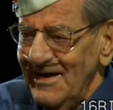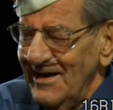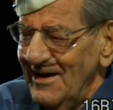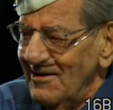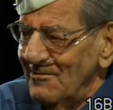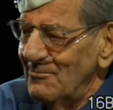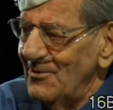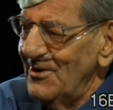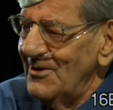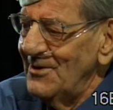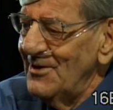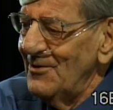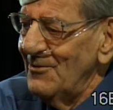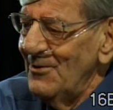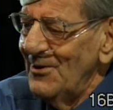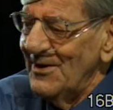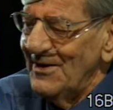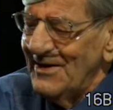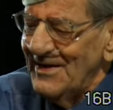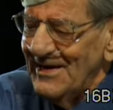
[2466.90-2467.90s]
know,
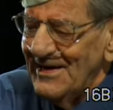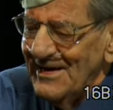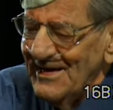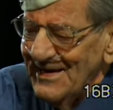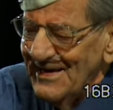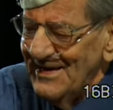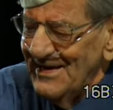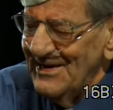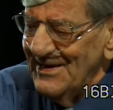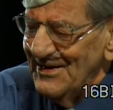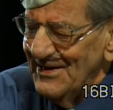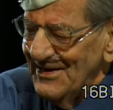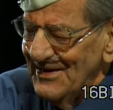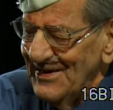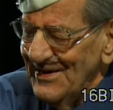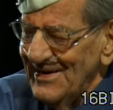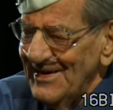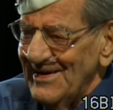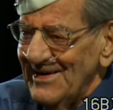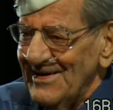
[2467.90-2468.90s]
and
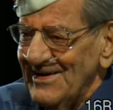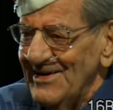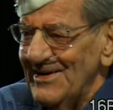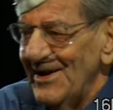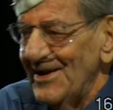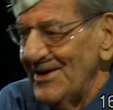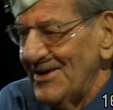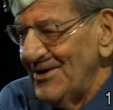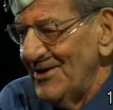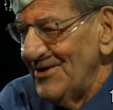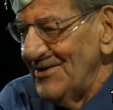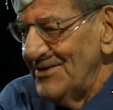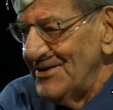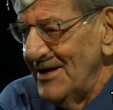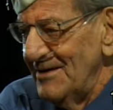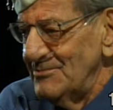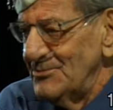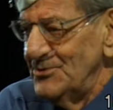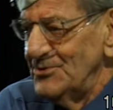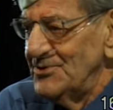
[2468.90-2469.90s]
I carried a Thompson
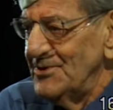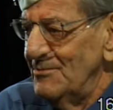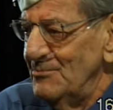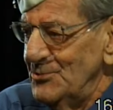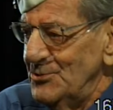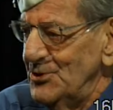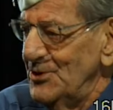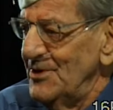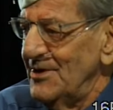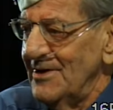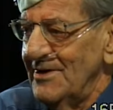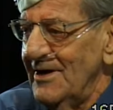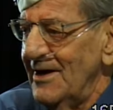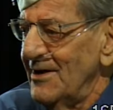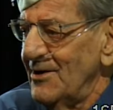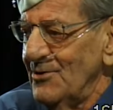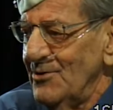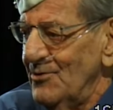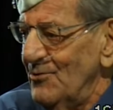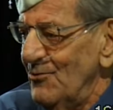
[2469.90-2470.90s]
submachine gun. I couldn't
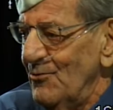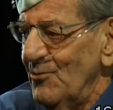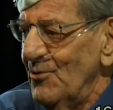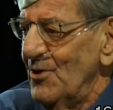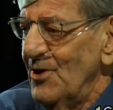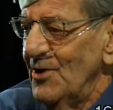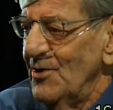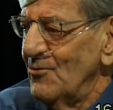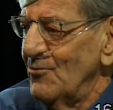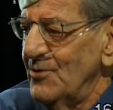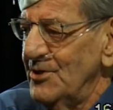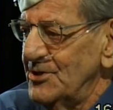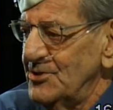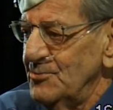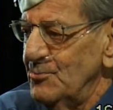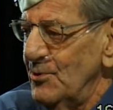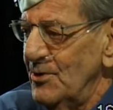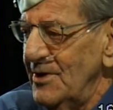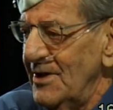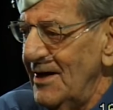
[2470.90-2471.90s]
reach it with that.
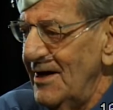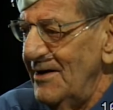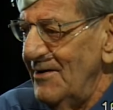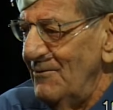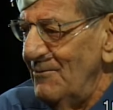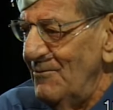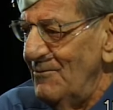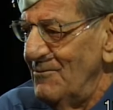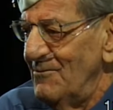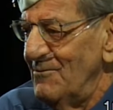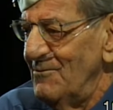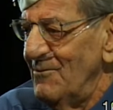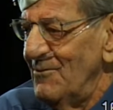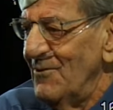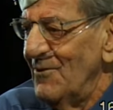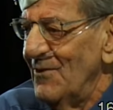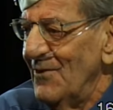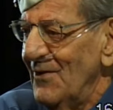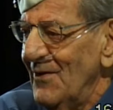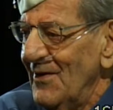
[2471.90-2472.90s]

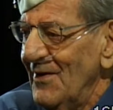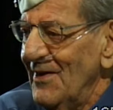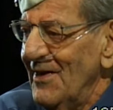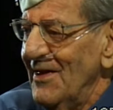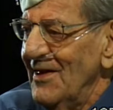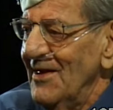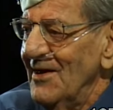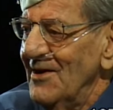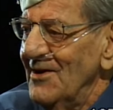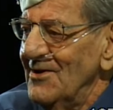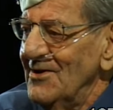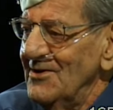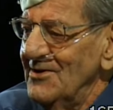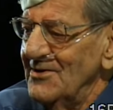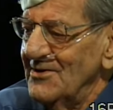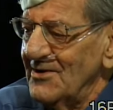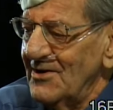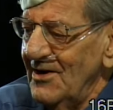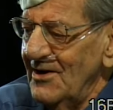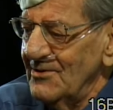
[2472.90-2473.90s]
And cop
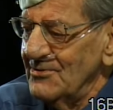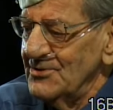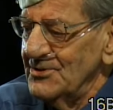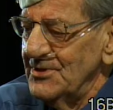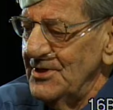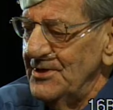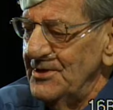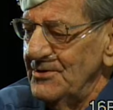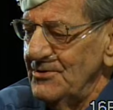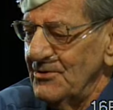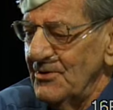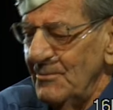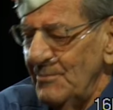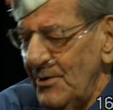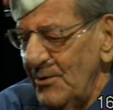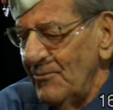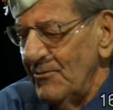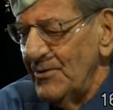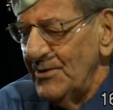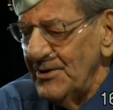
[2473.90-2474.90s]
said, Hill, come over here.
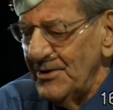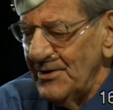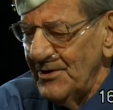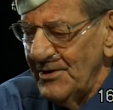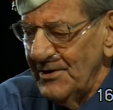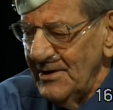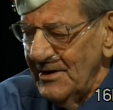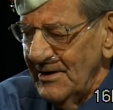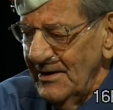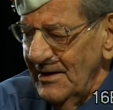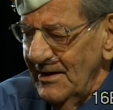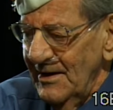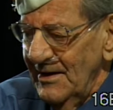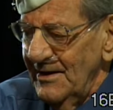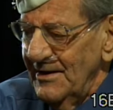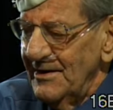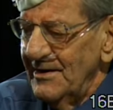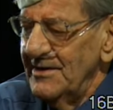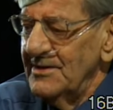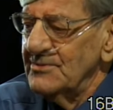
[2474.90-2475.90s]
I said, what's
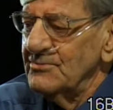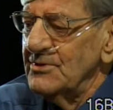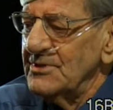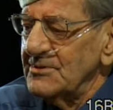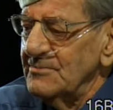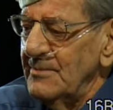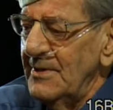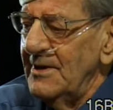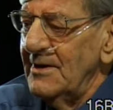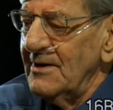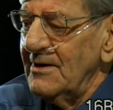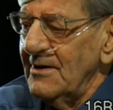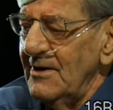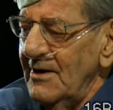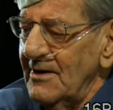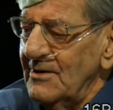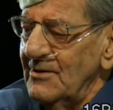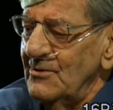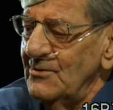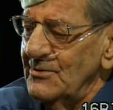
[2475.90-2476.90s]
the matter, Clocko? Oh, and he
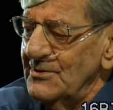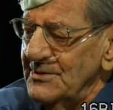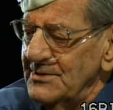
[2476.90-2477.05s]
said,